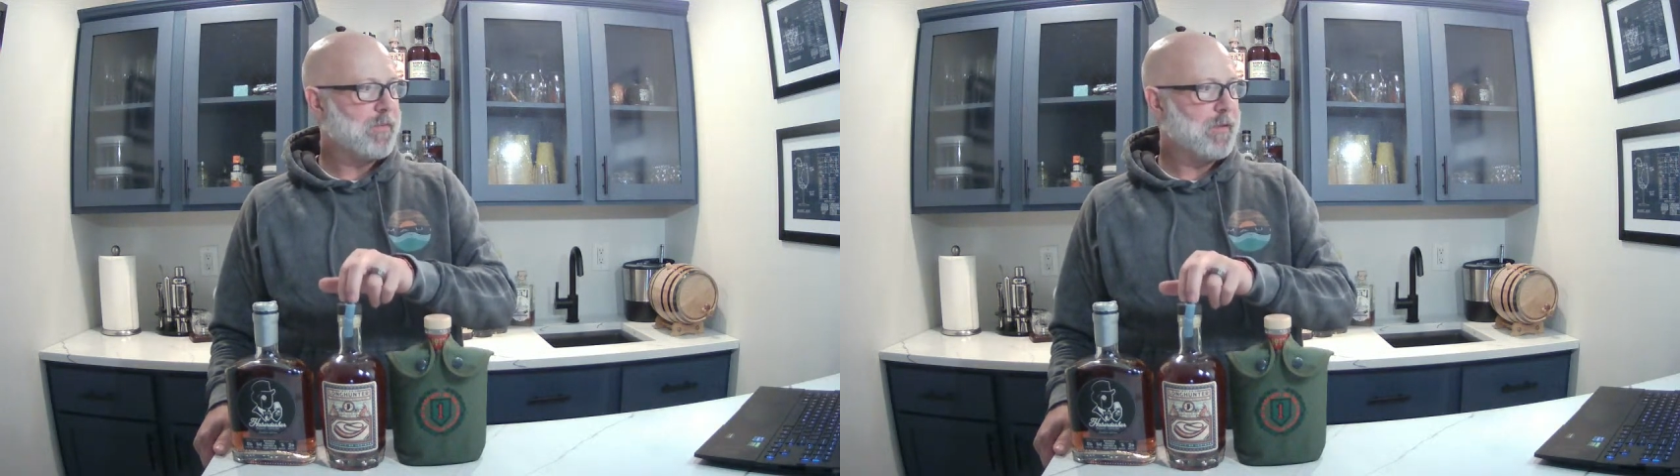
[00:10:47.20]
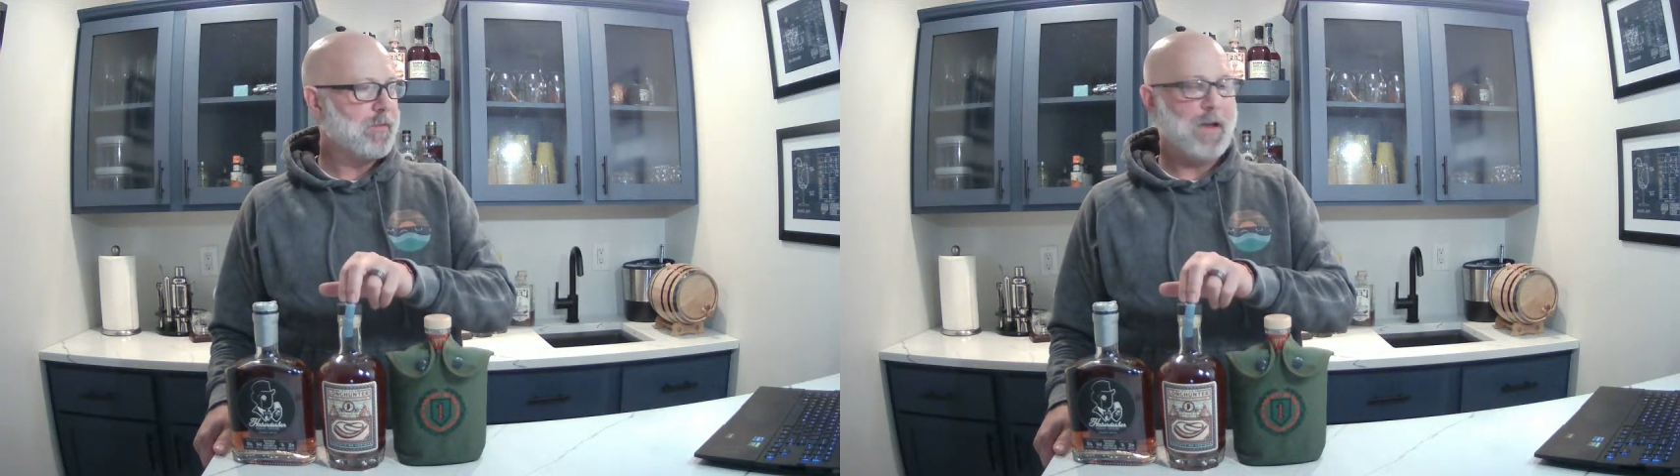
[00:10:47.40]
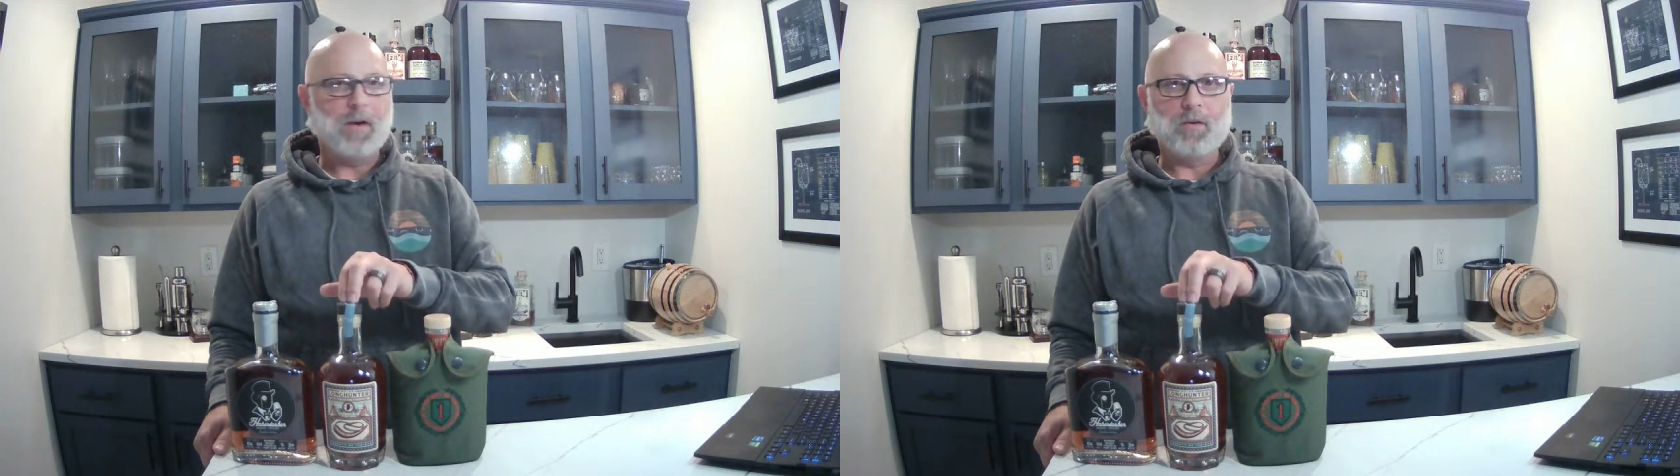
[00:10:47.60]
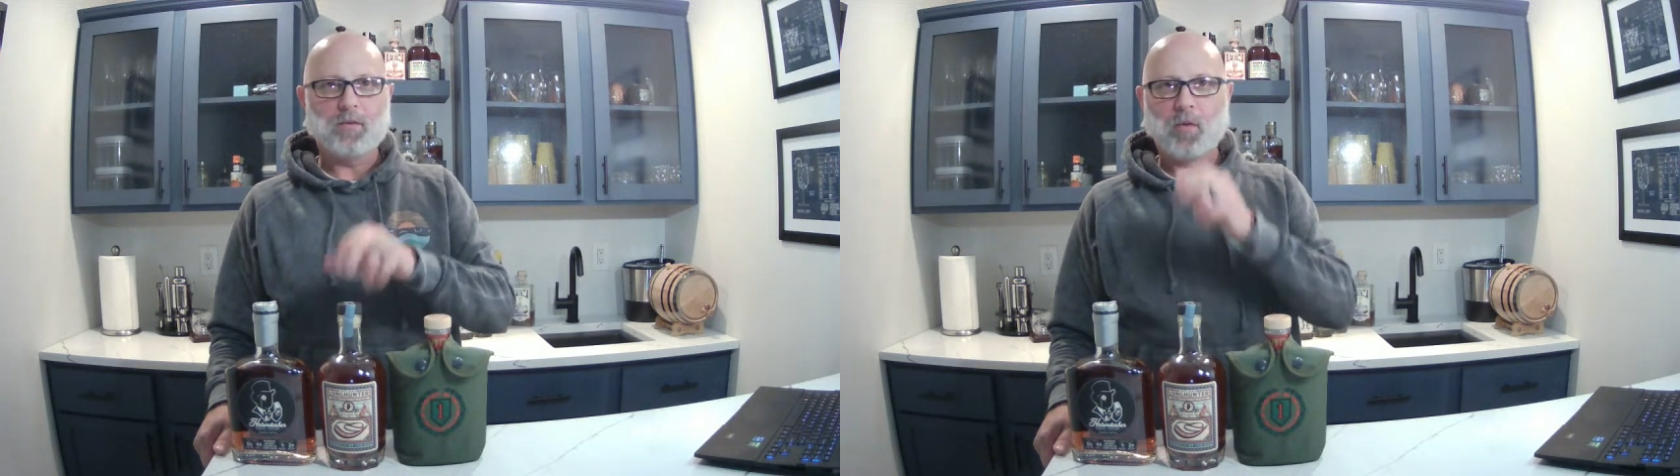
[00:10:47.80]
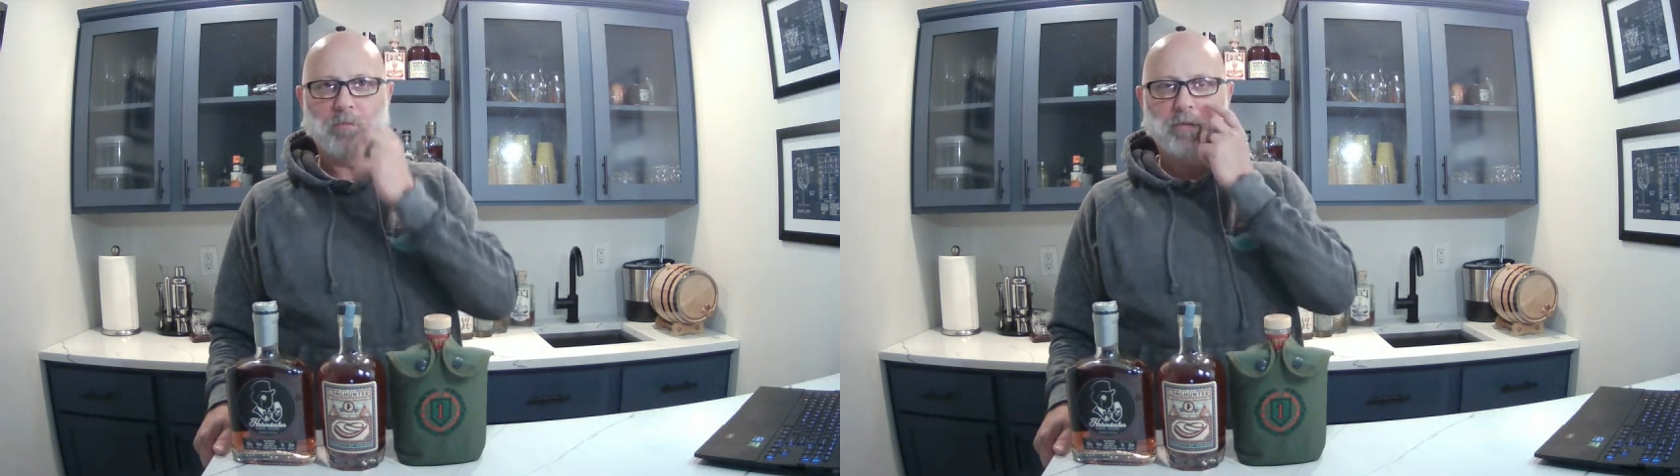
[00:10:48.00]
proof is
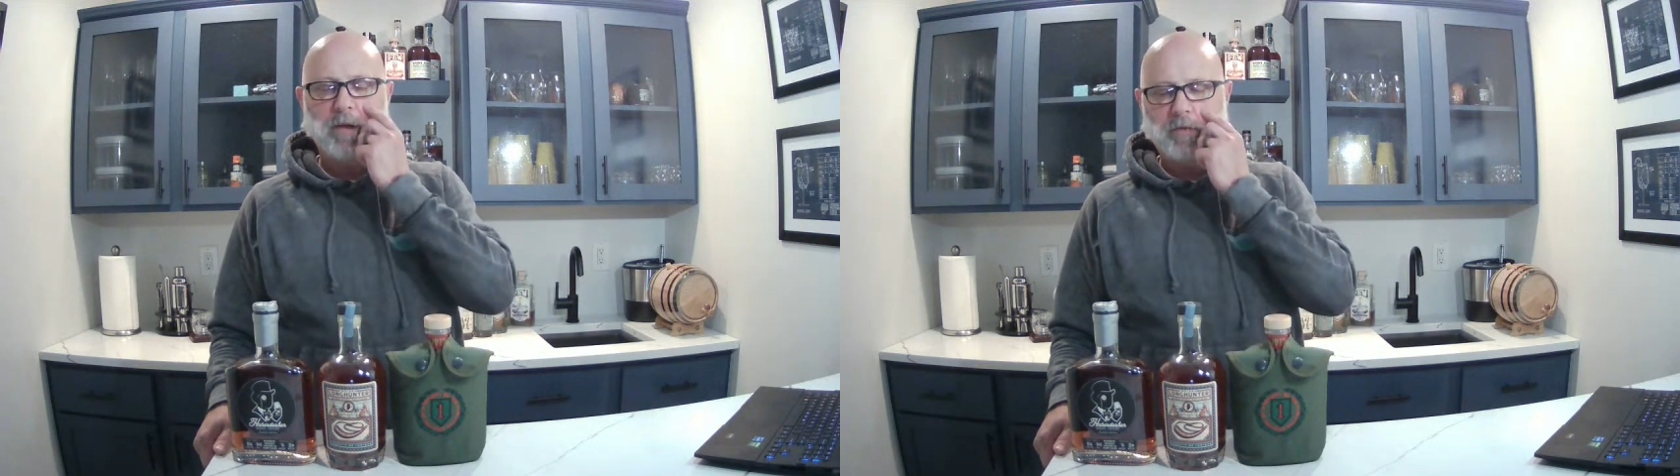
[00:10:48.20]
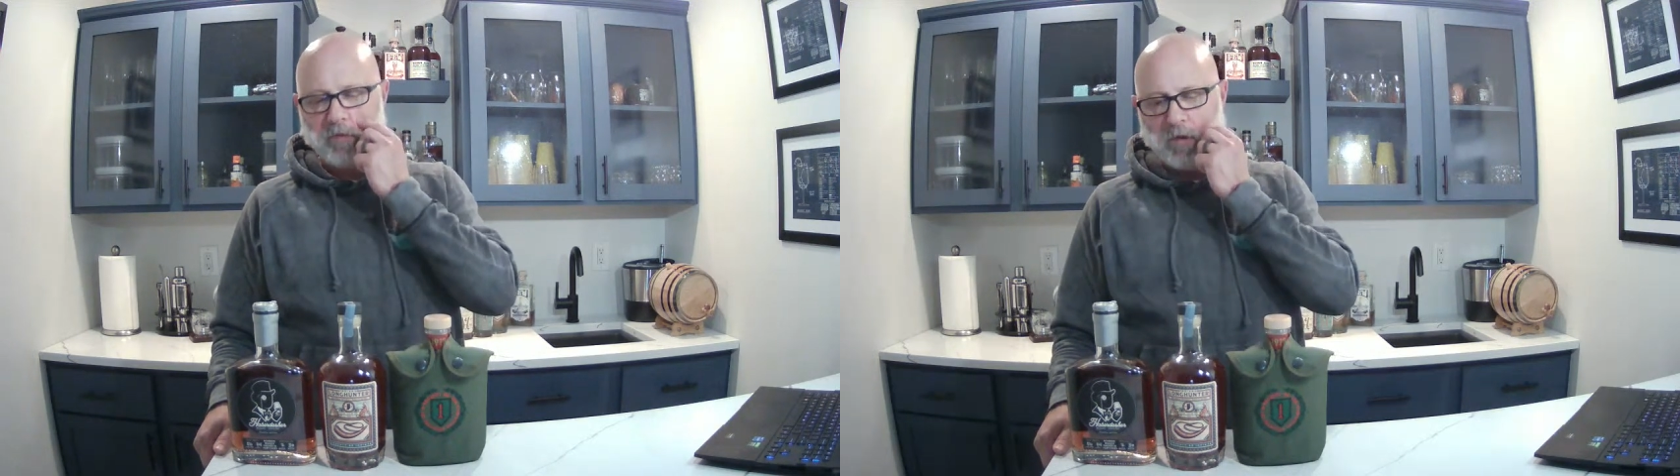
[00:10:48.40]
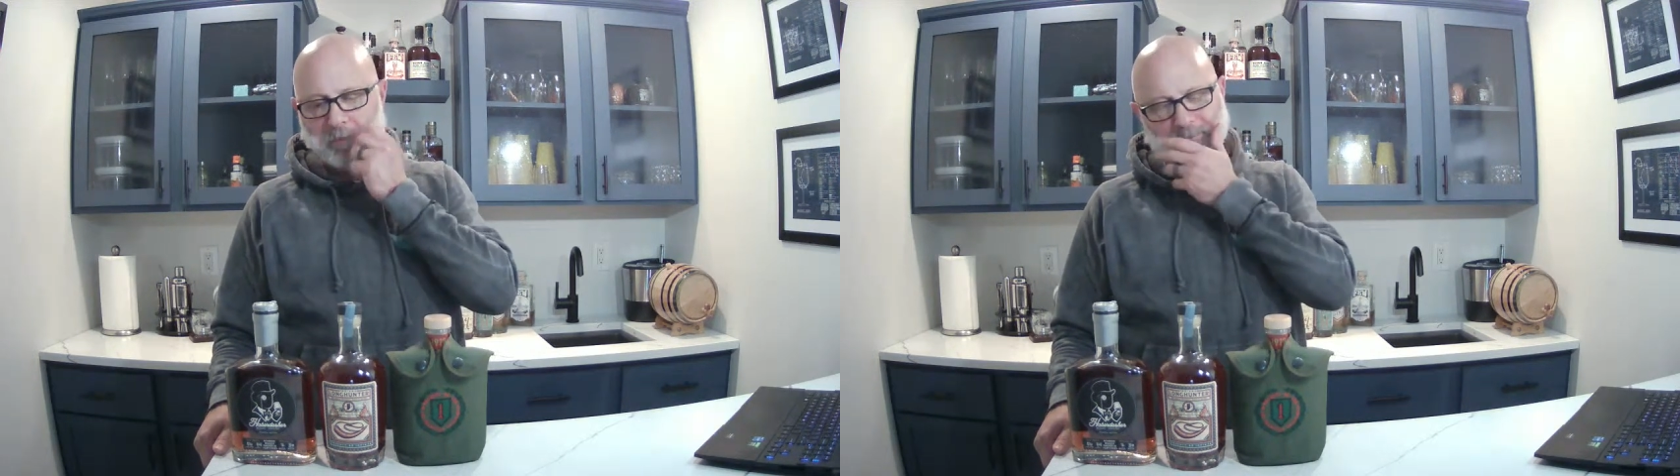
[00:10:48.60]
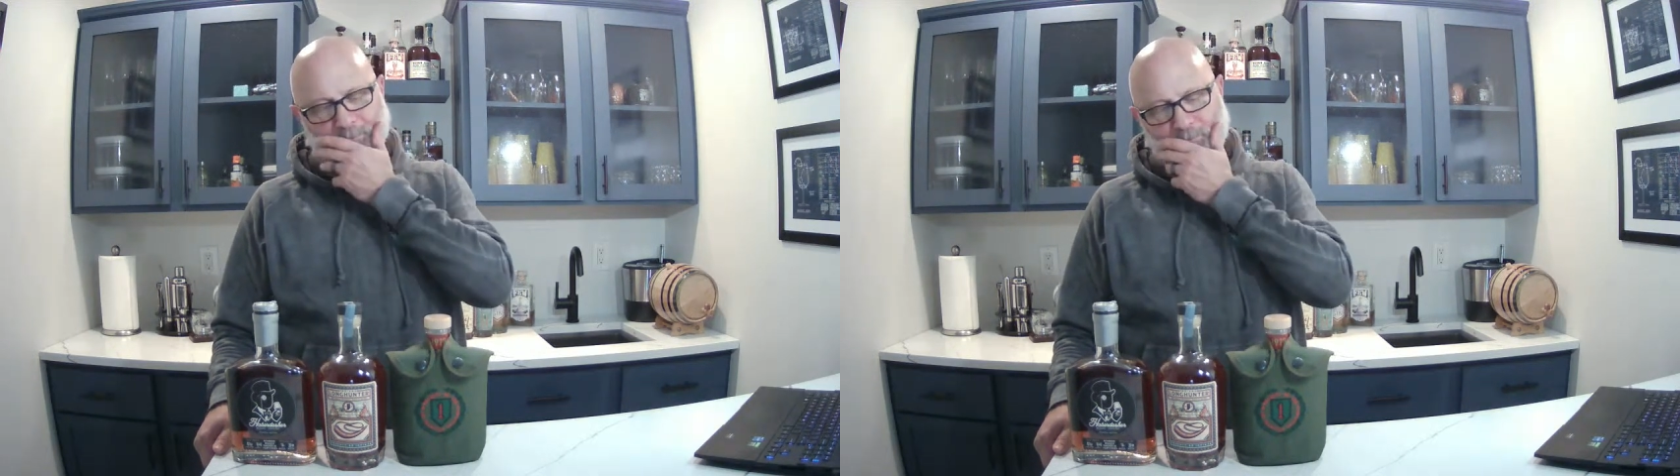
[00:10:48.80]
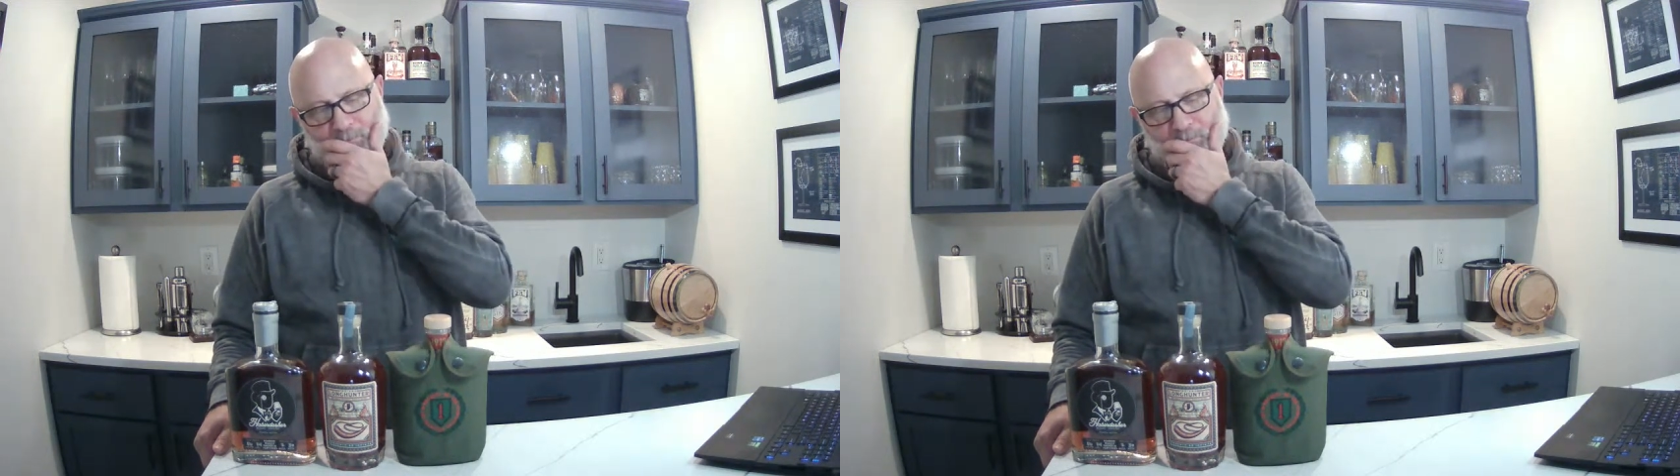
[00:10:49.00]
is 112 plus.
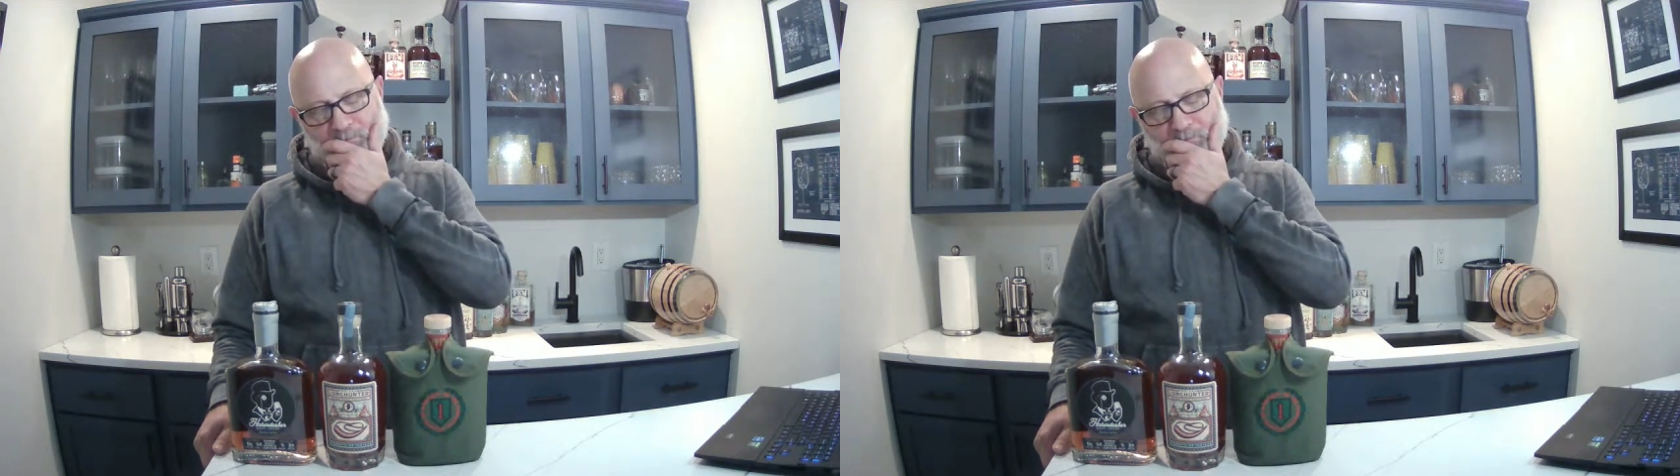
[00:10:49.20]
So